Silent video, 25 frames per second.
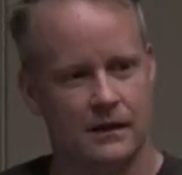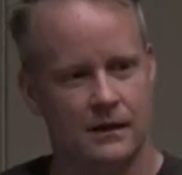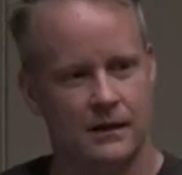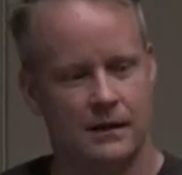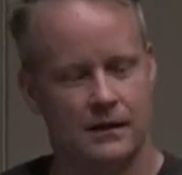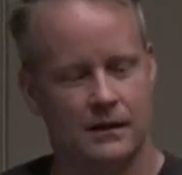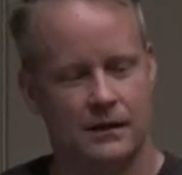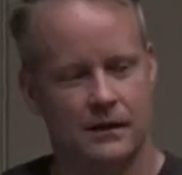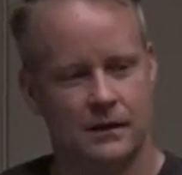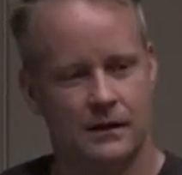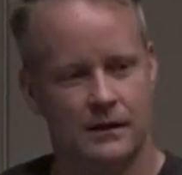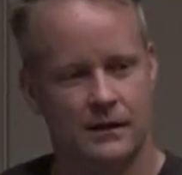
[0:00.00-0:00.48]

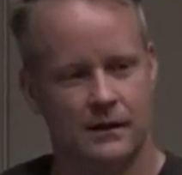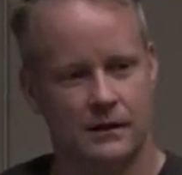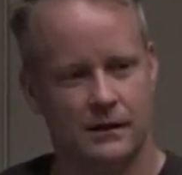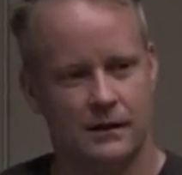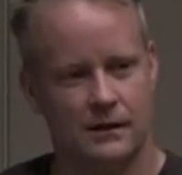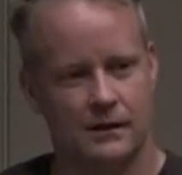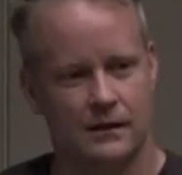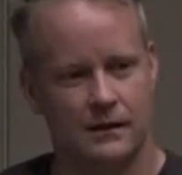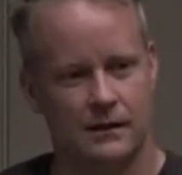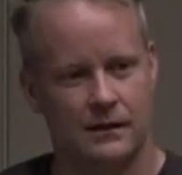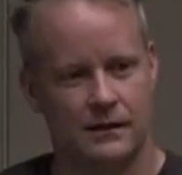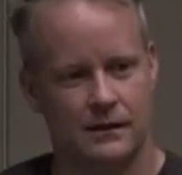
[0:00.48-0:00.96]
oriented
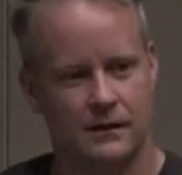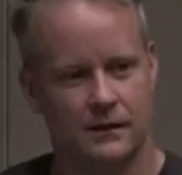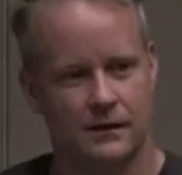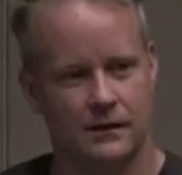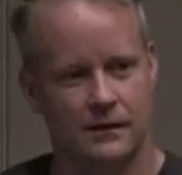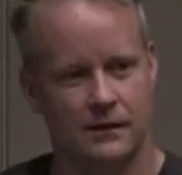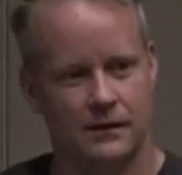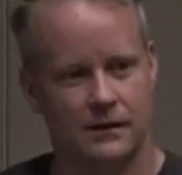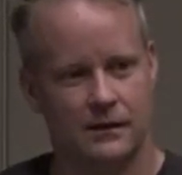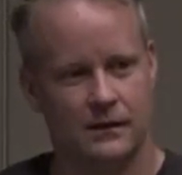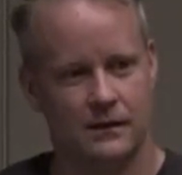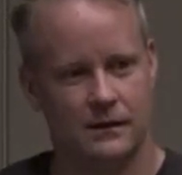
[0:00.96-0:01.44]

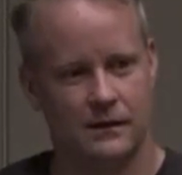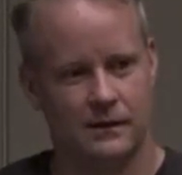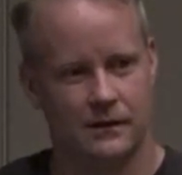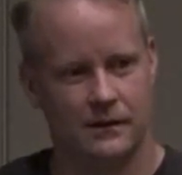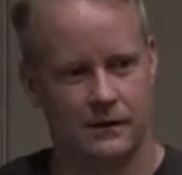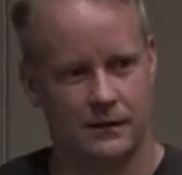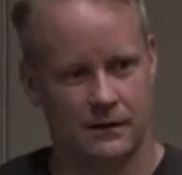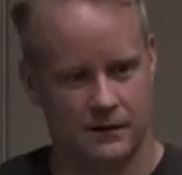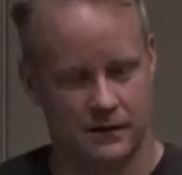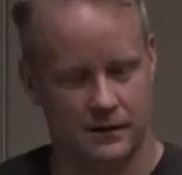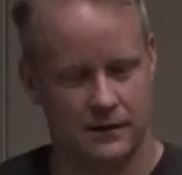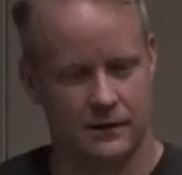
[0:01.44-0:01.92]
approach?
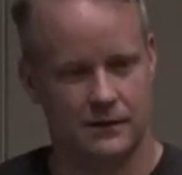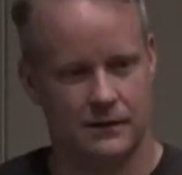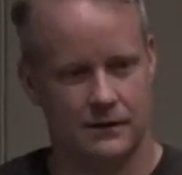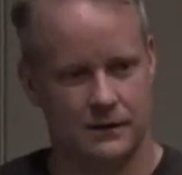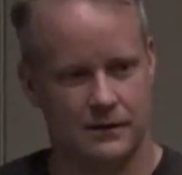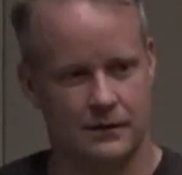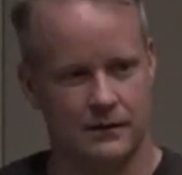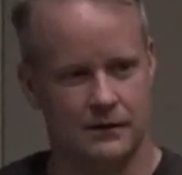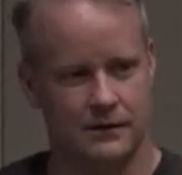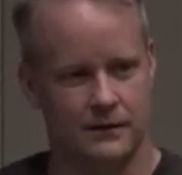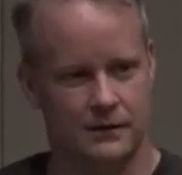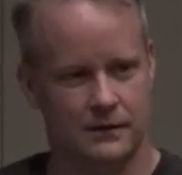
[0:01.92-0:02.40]
Is
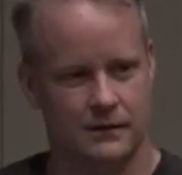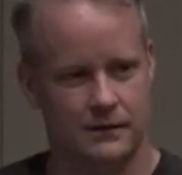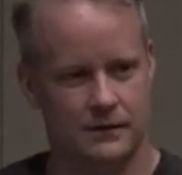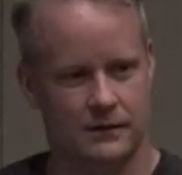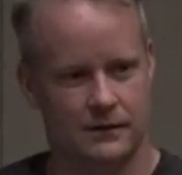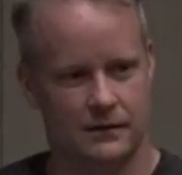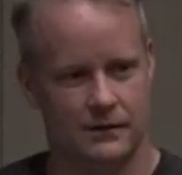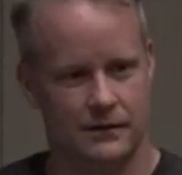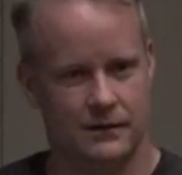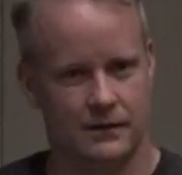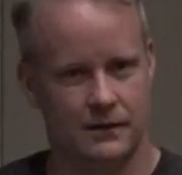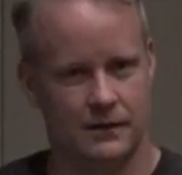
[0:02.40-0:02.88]
that
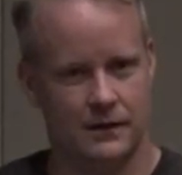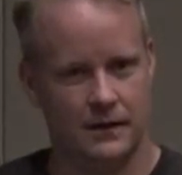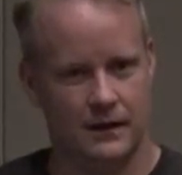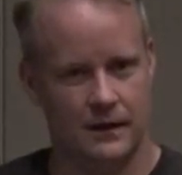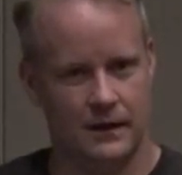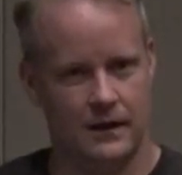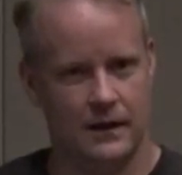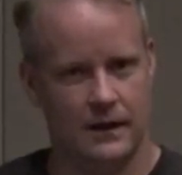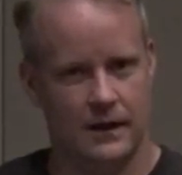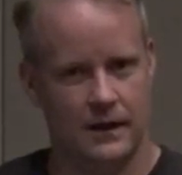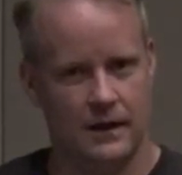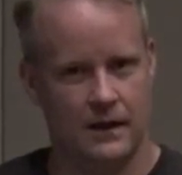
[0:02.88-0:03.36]
the
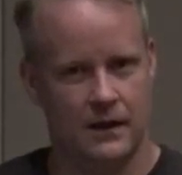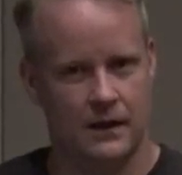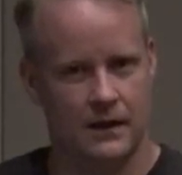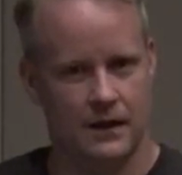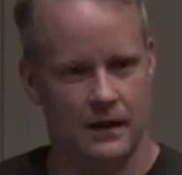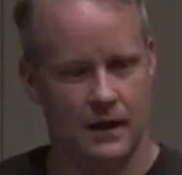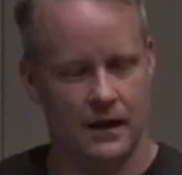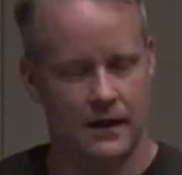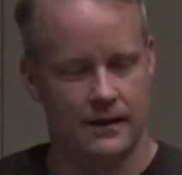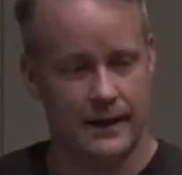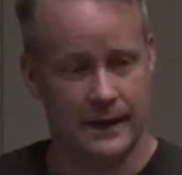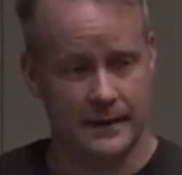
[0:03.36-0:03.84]
model?
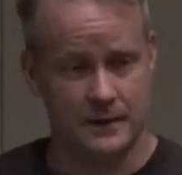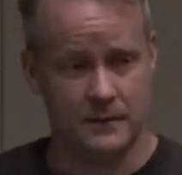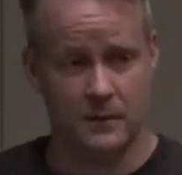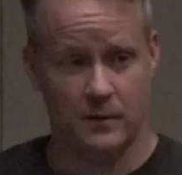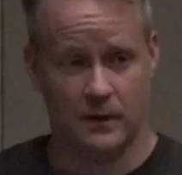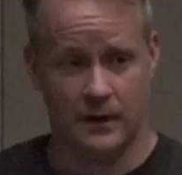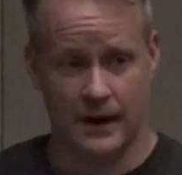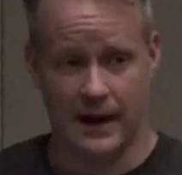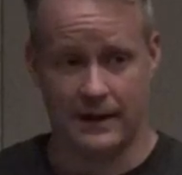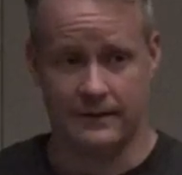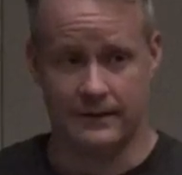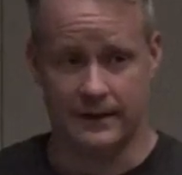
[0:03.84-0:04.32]
That's what
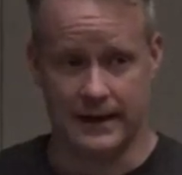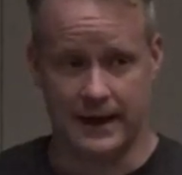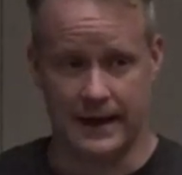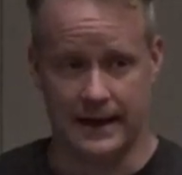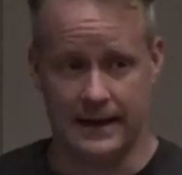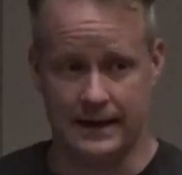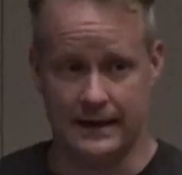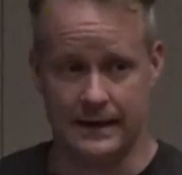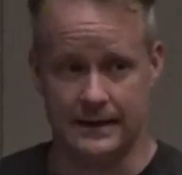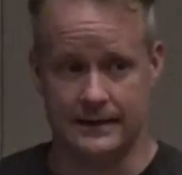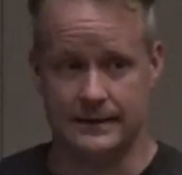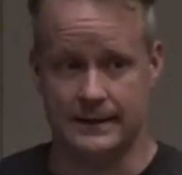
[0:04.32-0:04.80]
we're
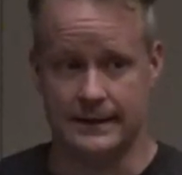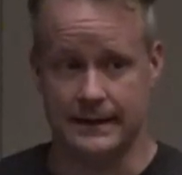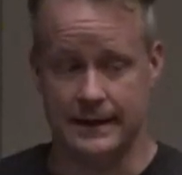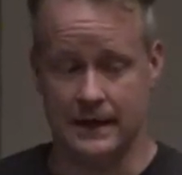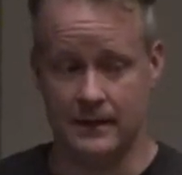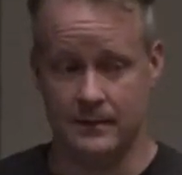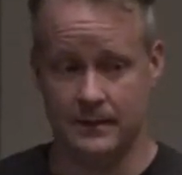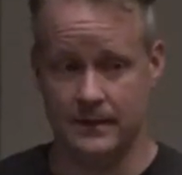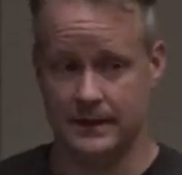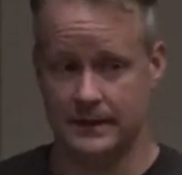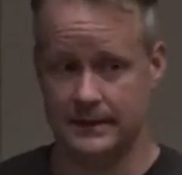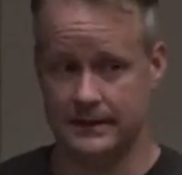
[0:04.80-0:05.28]
advocating is to
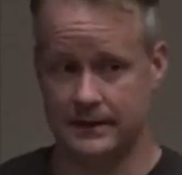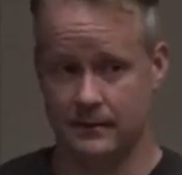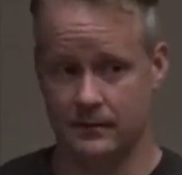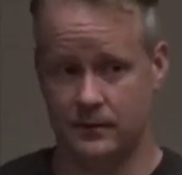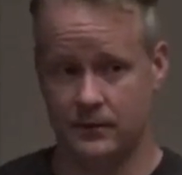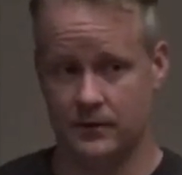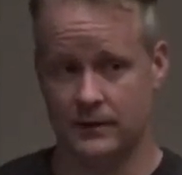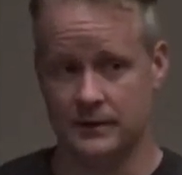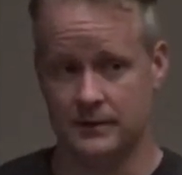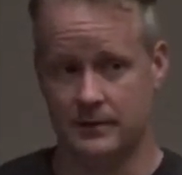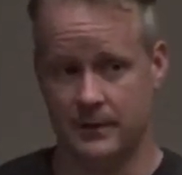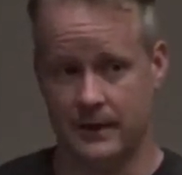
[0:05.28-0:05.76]
keep it as
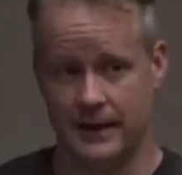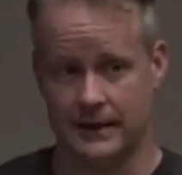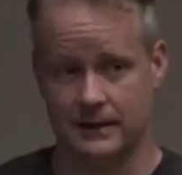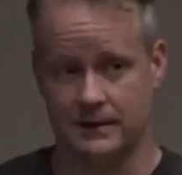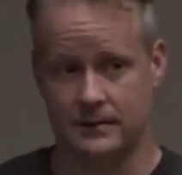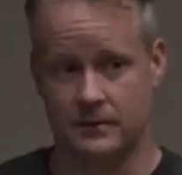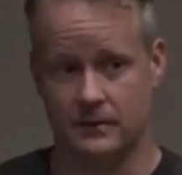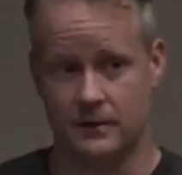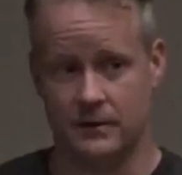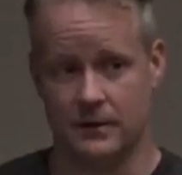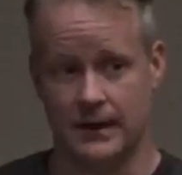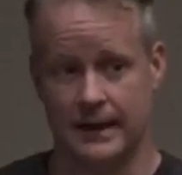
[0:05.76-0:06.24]
simple as
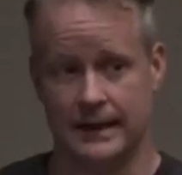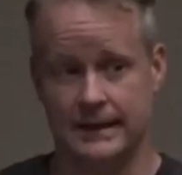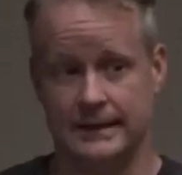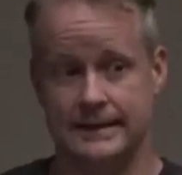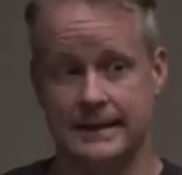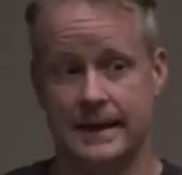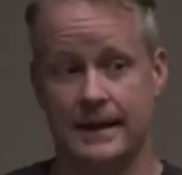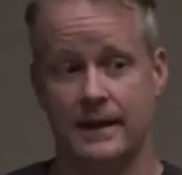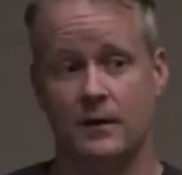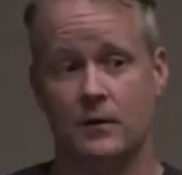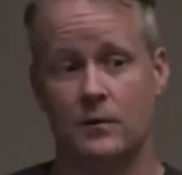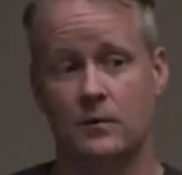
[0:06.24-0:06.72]
possible
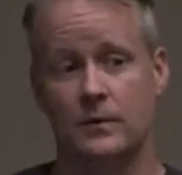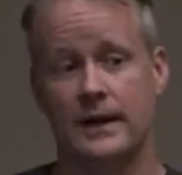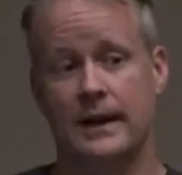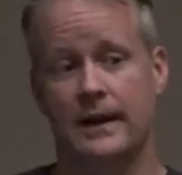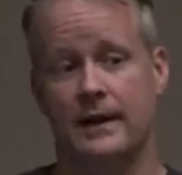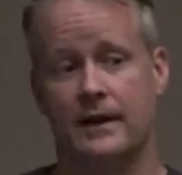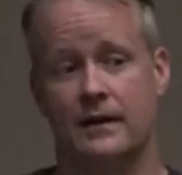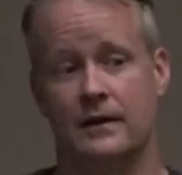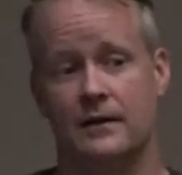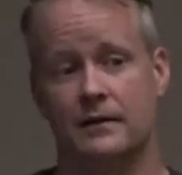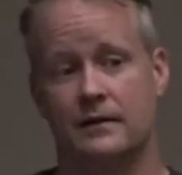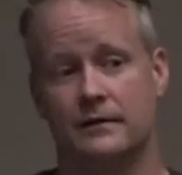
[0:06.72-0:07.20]
until we
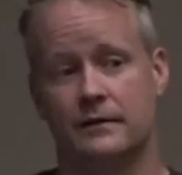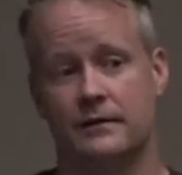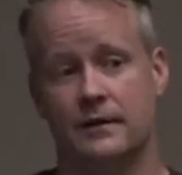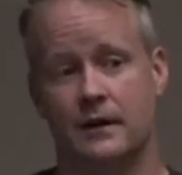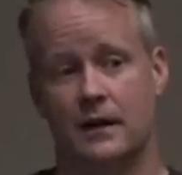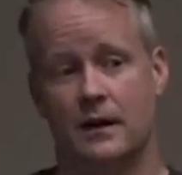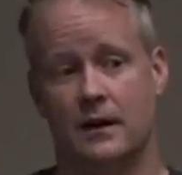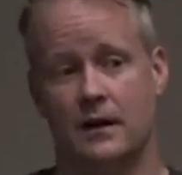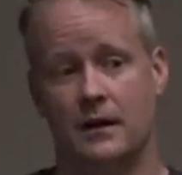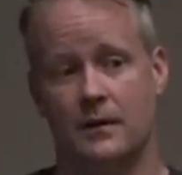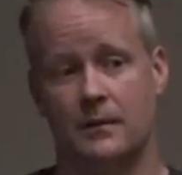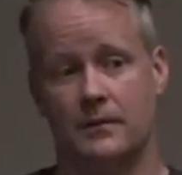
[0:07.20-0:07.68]
have
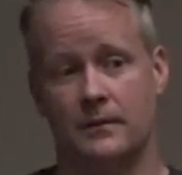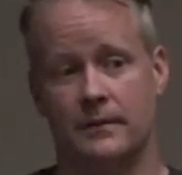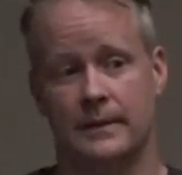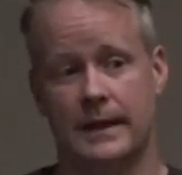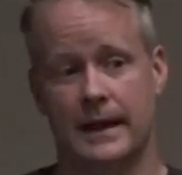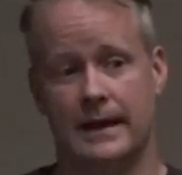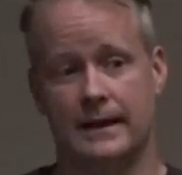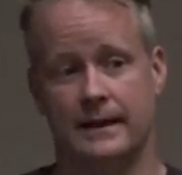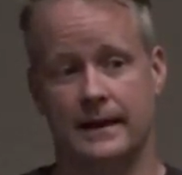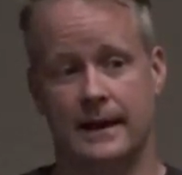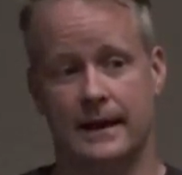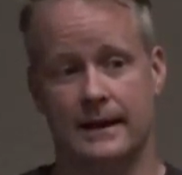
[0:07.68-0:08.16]
um,
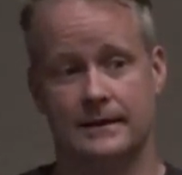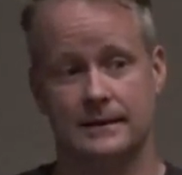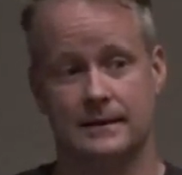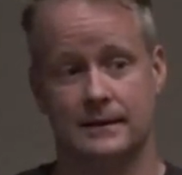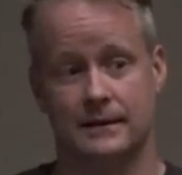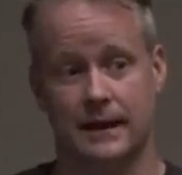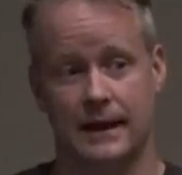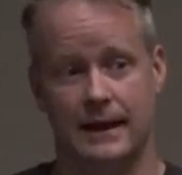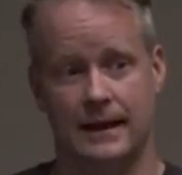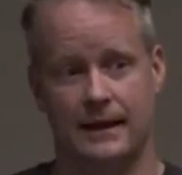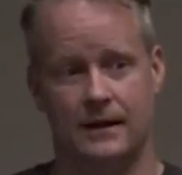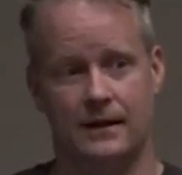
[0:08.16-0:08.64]
that next
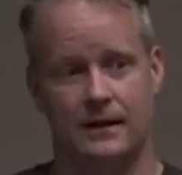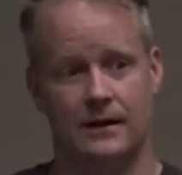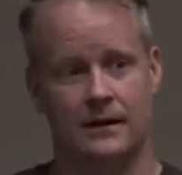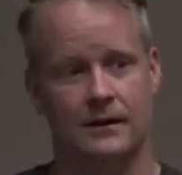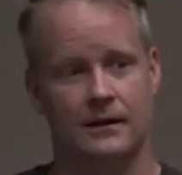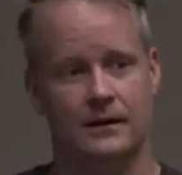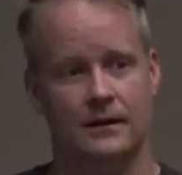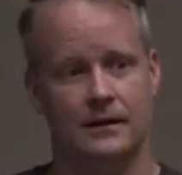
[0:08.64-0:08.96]
layer